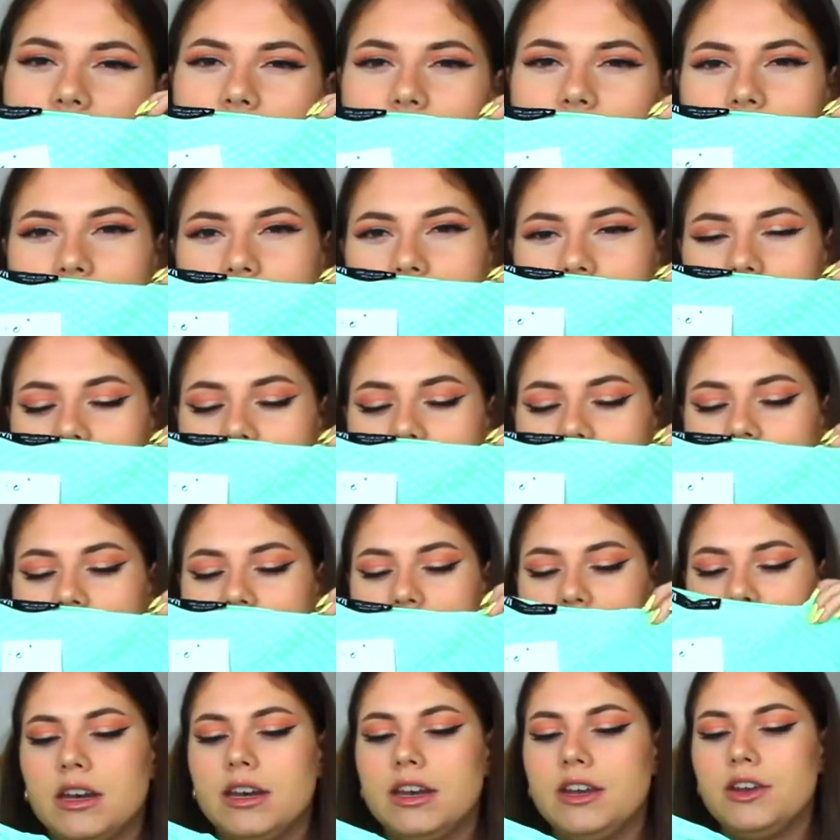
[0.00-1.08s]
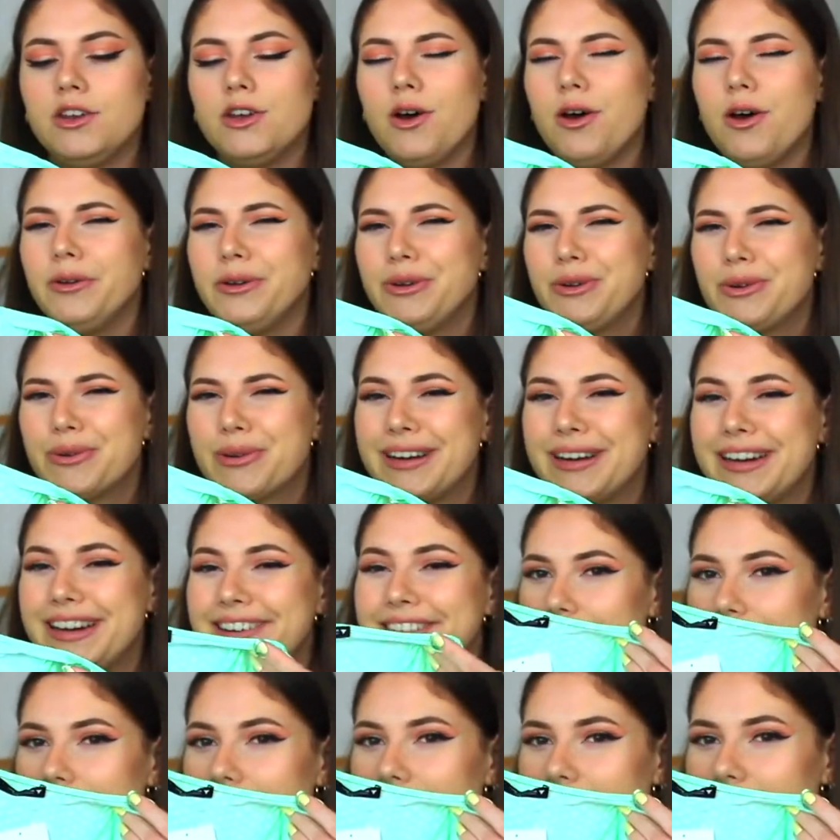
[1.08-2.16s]
a neon green
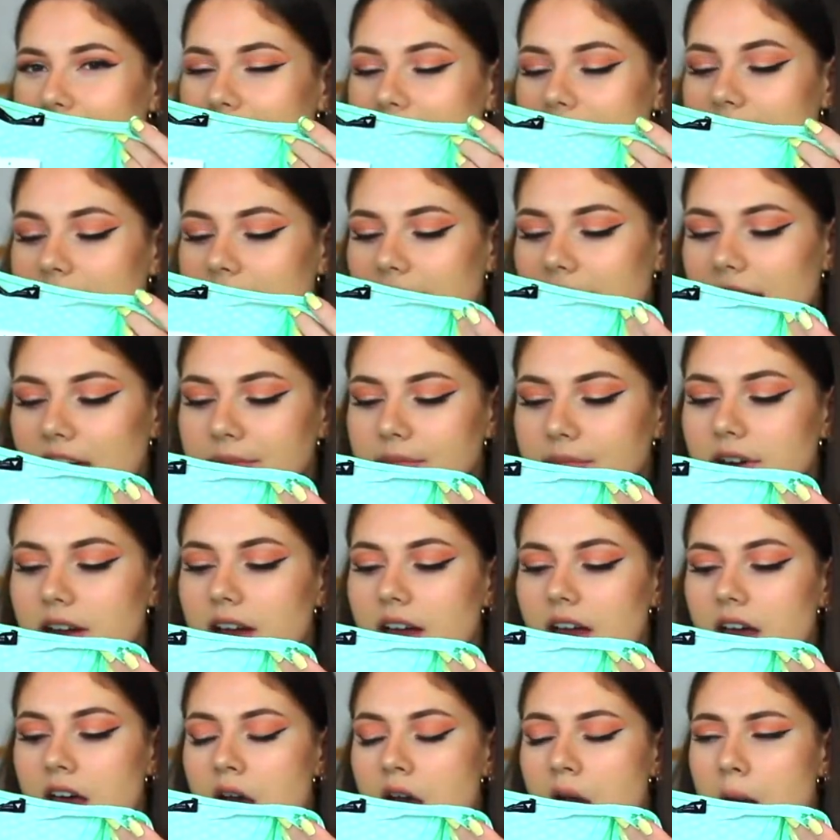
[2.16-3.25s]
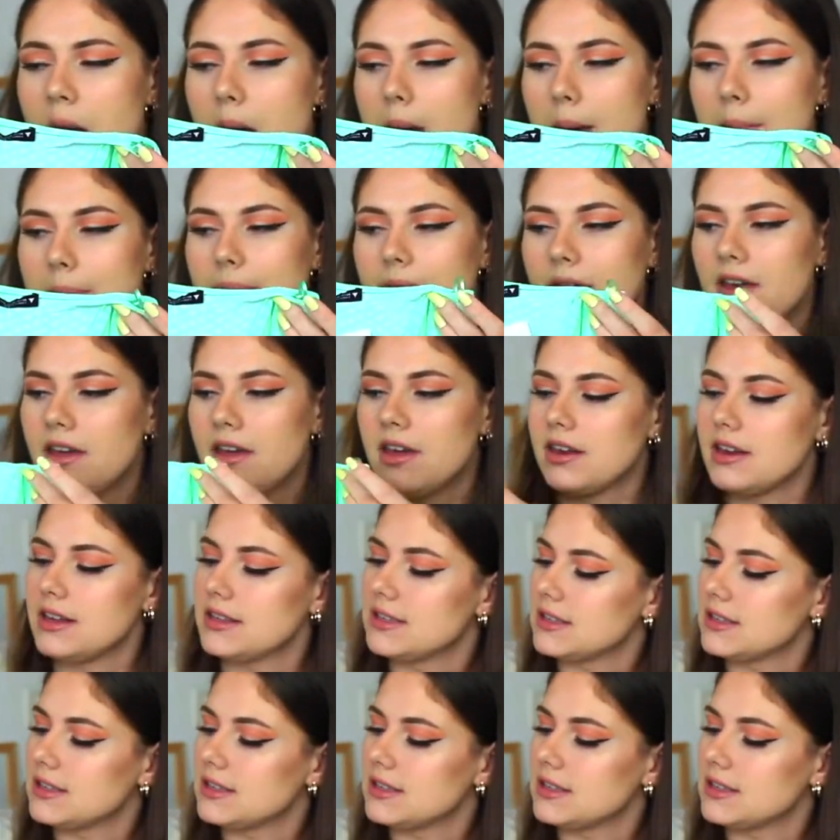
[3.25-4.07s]
on the camera, but it's